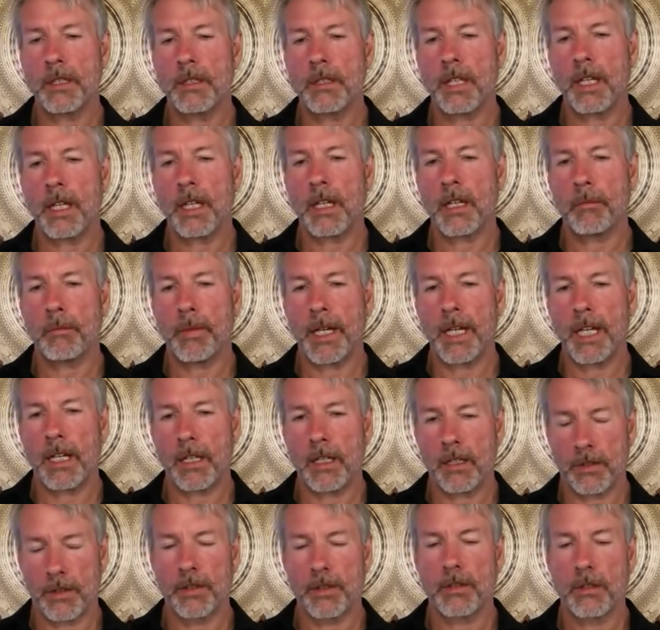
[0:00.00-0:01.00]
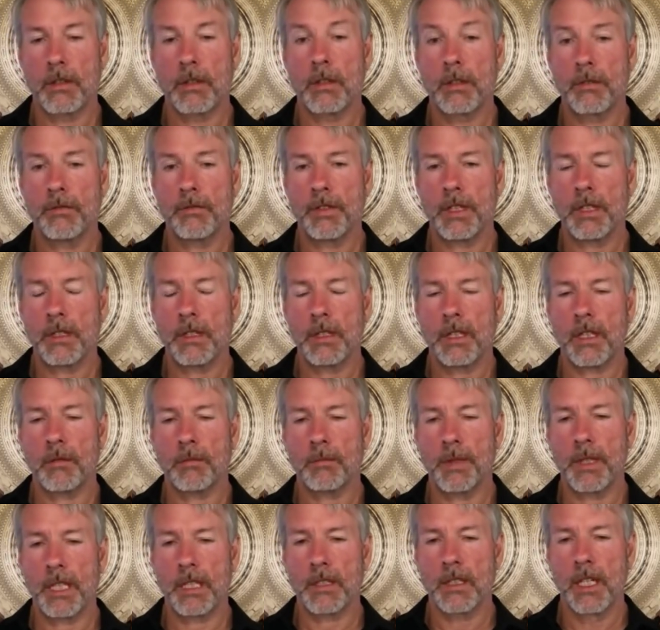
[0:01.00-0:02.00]
tech banks, fintech
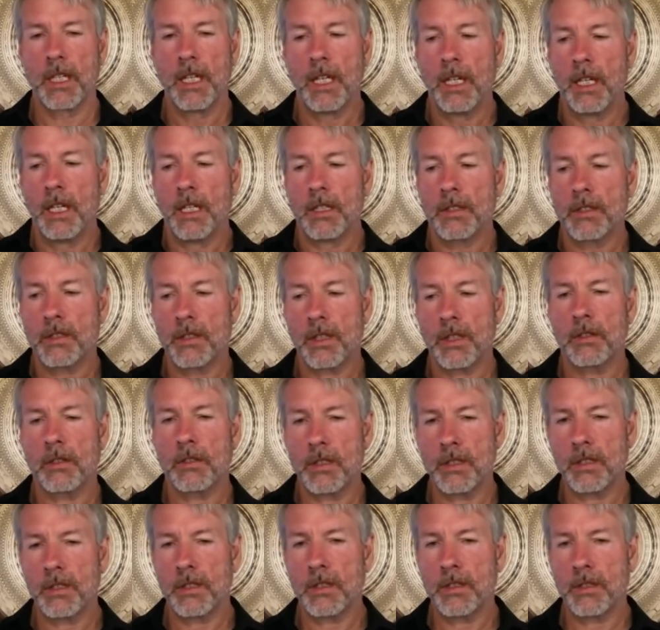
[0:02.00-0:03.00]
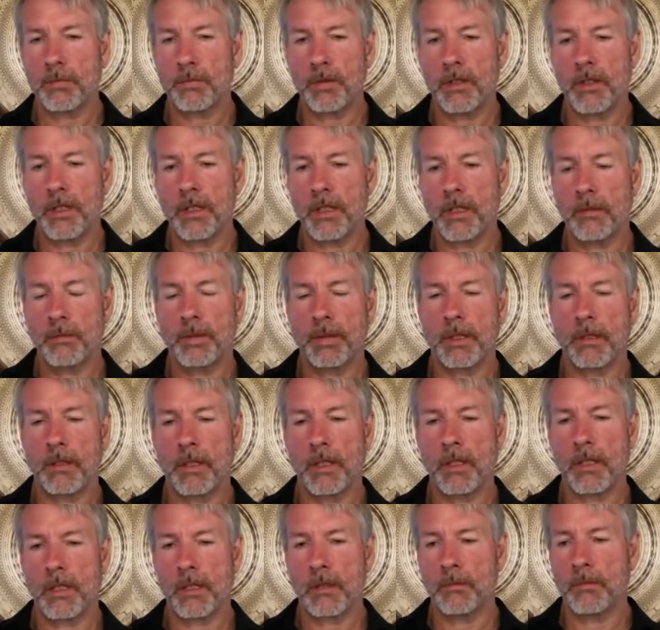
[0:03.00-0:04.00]
banks. So this is pretty compelling
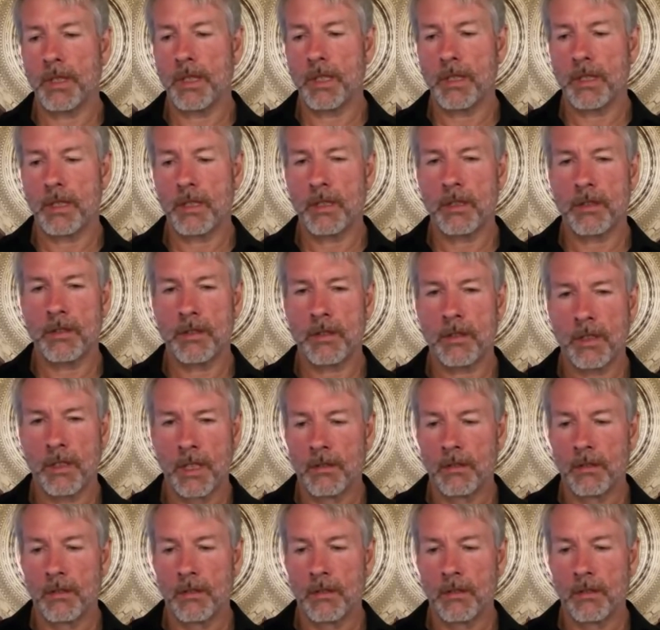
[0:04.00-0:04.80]
to them because,